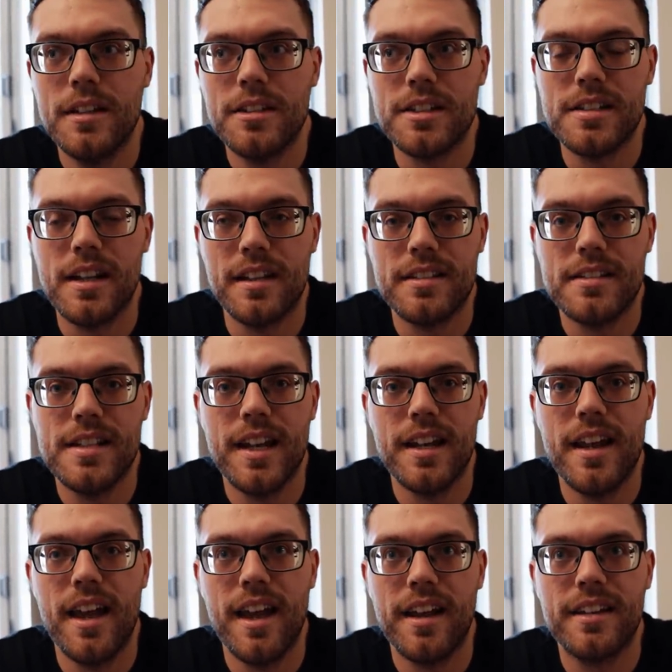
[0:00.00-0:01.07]
Just had
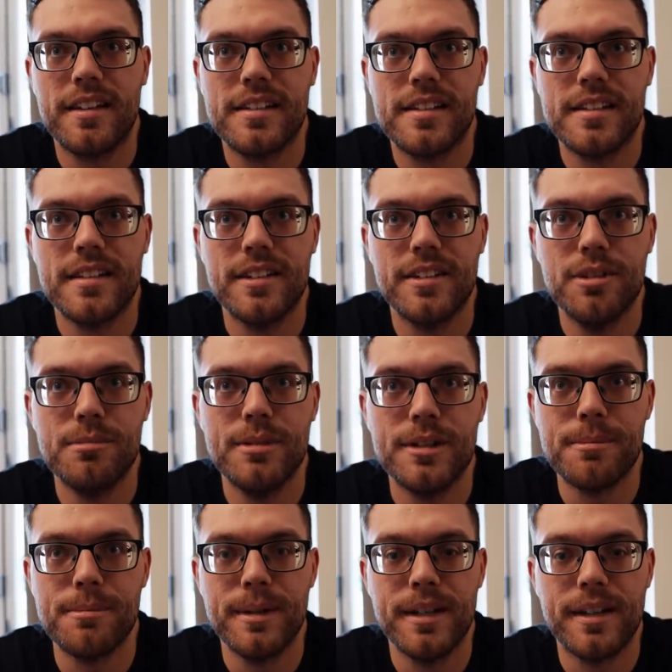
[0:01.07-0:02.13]
10 eggs, 2
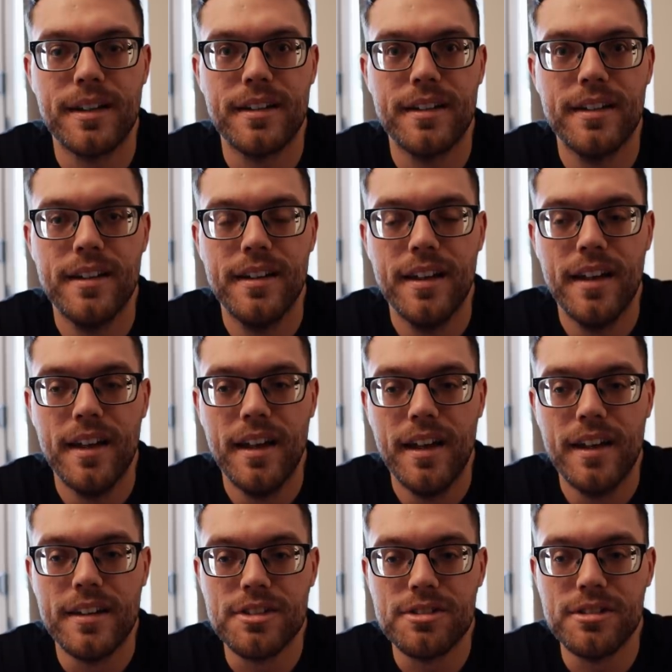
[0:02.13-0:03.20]
of bacon. As
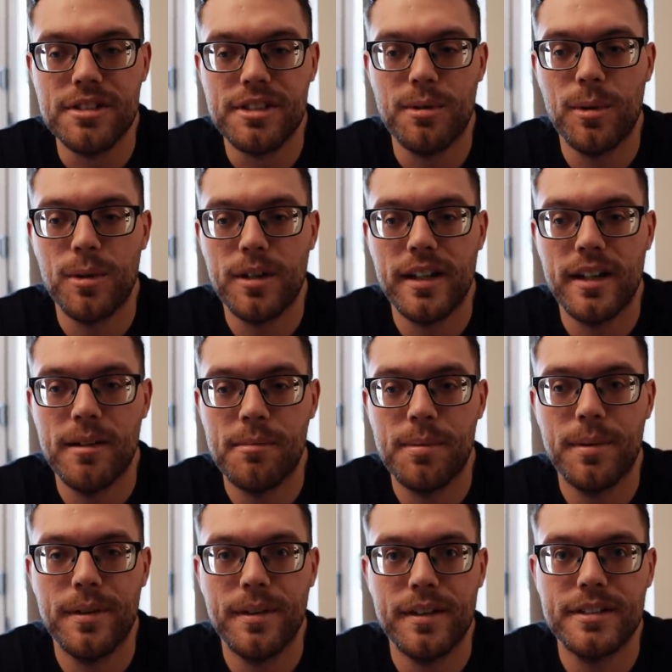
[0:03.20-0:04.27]
soon as I woke up,
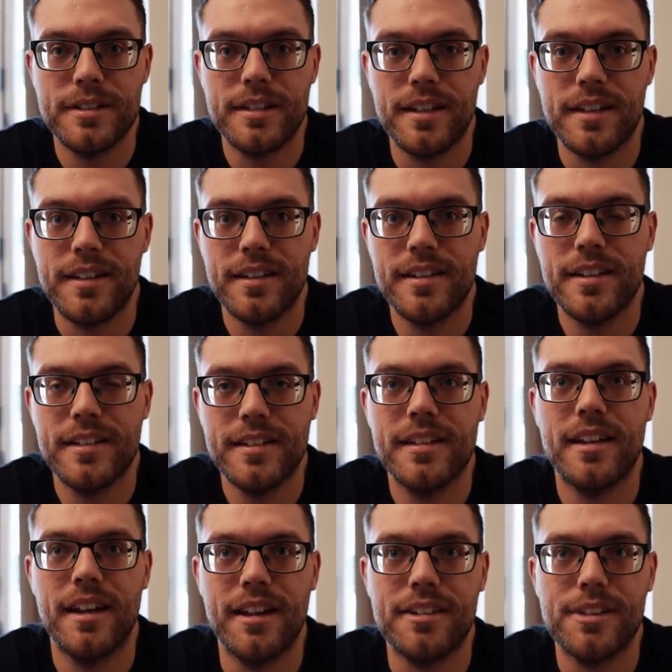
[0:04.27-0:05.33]
that's like,
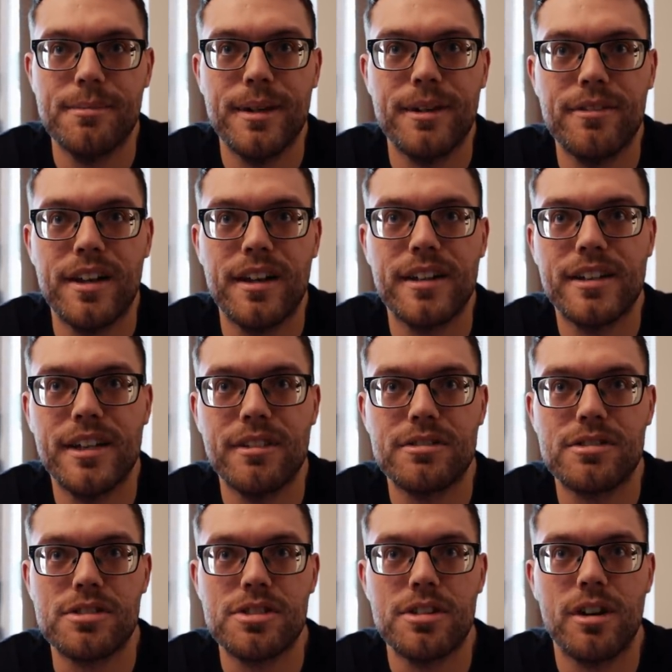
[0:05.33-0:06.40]
it's a bit of a
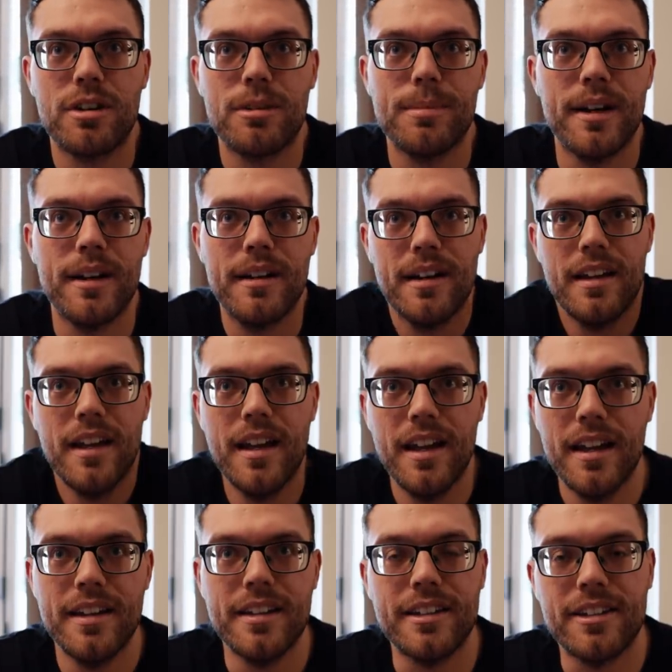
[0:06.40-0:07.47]
culture shock, but
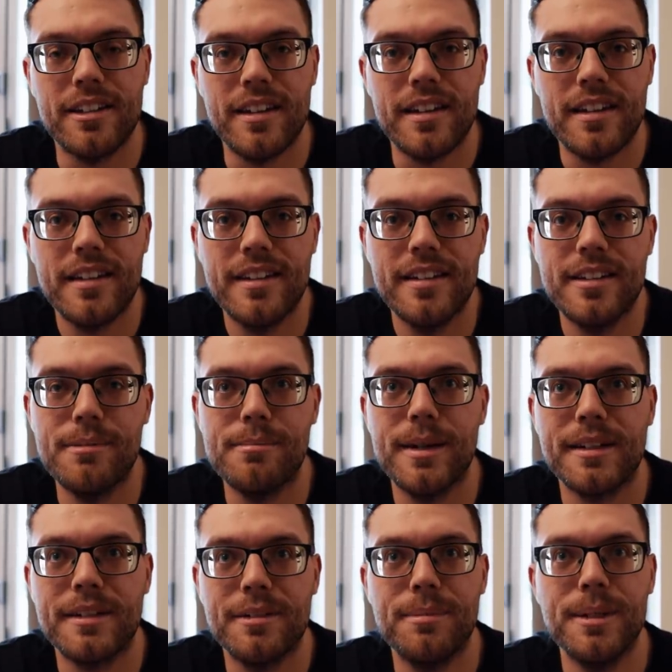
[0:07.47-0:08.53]
you gotta eat
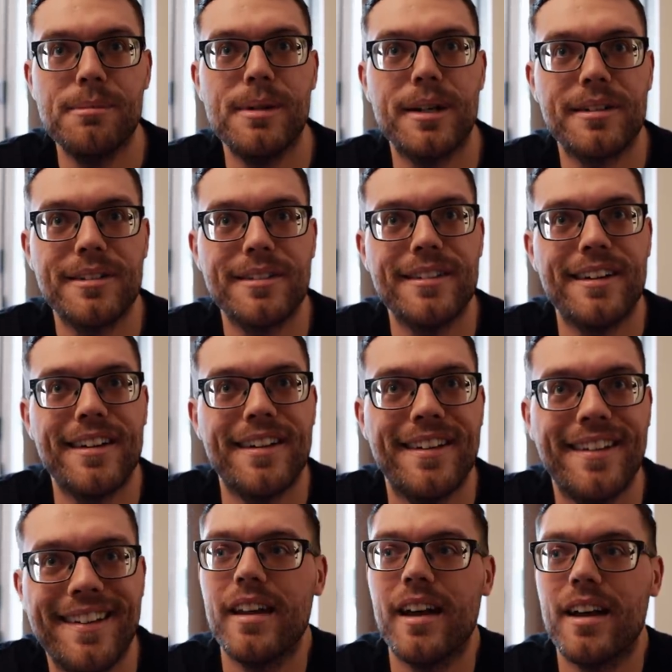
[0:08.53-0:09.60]
big to be big, don't you?
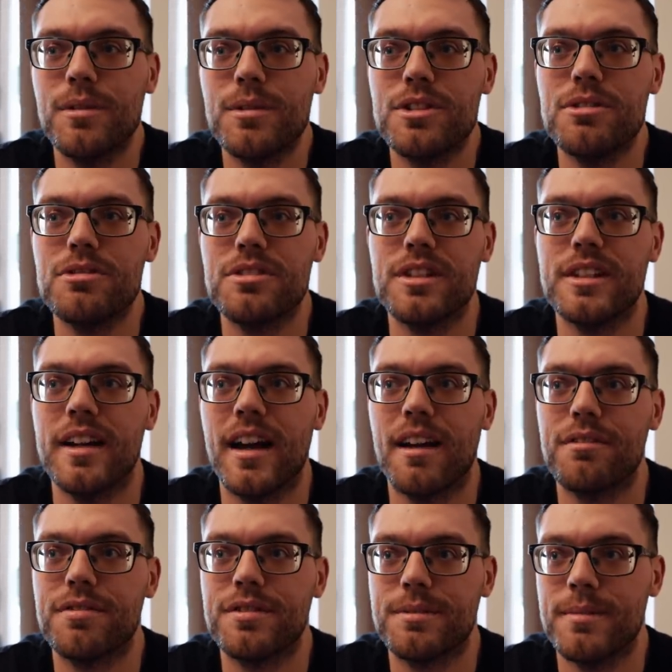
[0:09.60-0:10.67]
I would usually
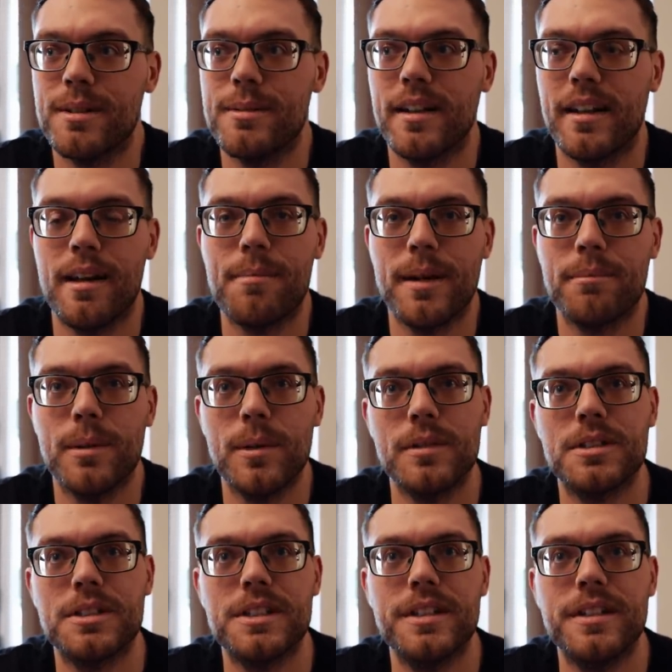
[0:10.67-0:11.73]
have maybe like a big bowl
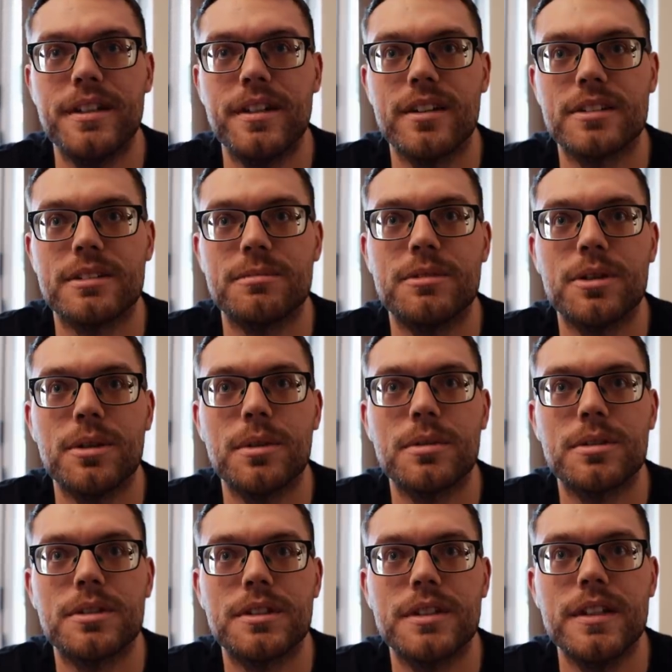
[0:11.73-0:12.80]
of cereal, some
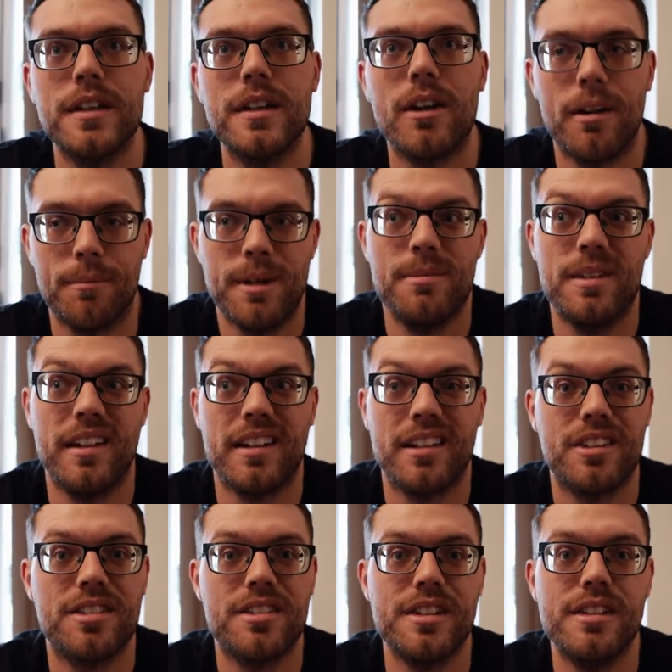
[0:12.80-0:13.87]
toast, or maybe like
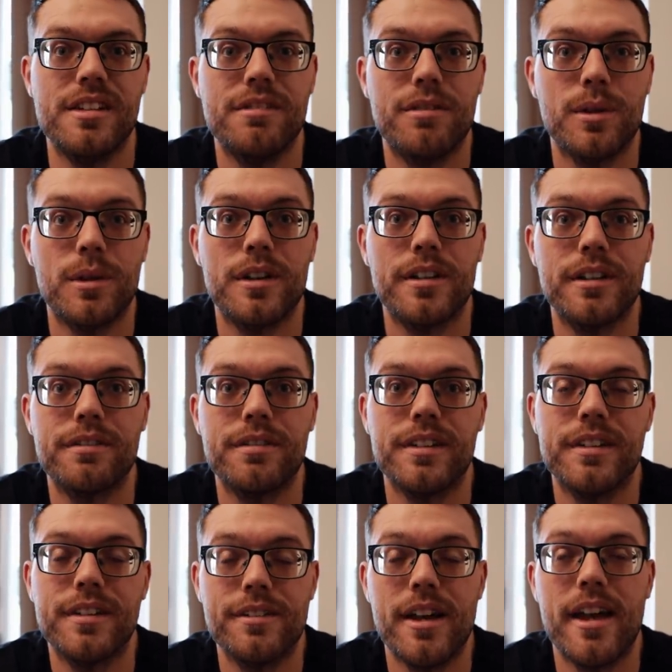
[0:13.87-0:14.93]
3, 4
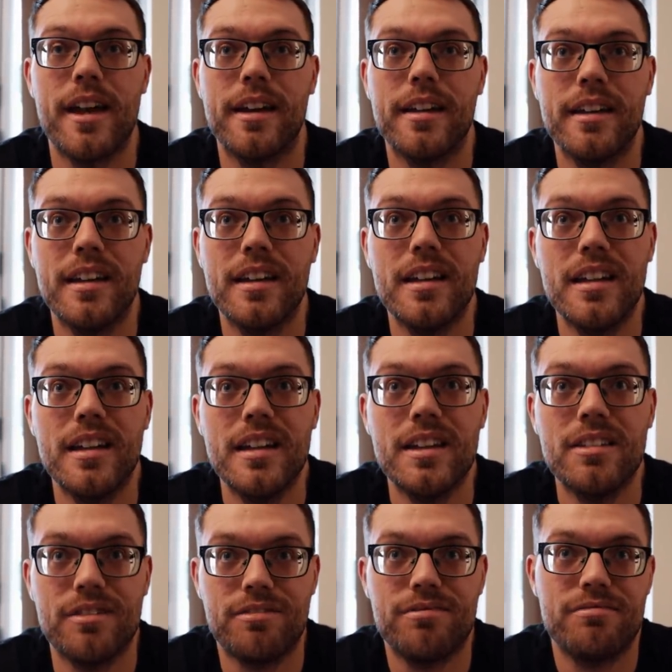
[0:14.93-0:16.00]
different
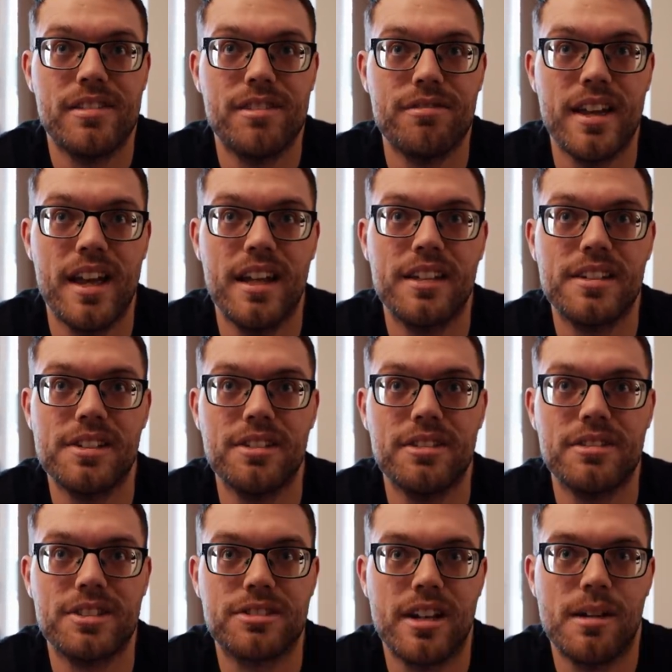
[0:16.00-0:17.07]
eggs, you
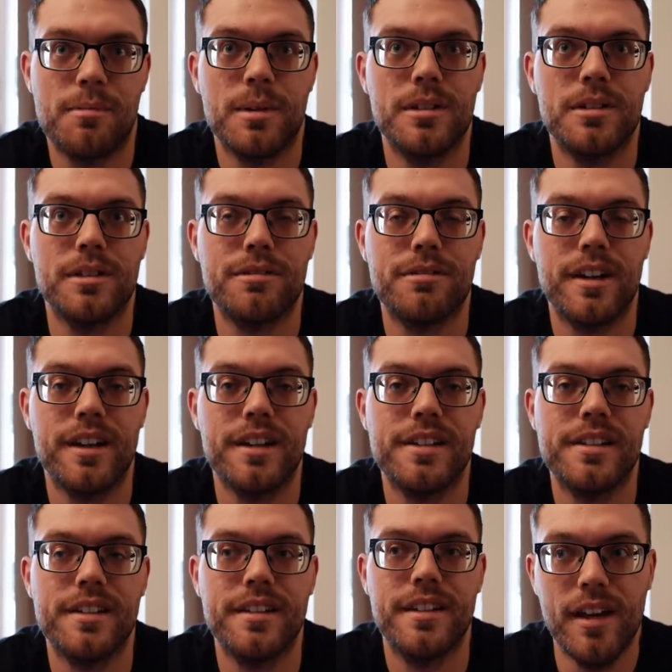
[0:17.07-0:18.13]
know, scrambled or fried.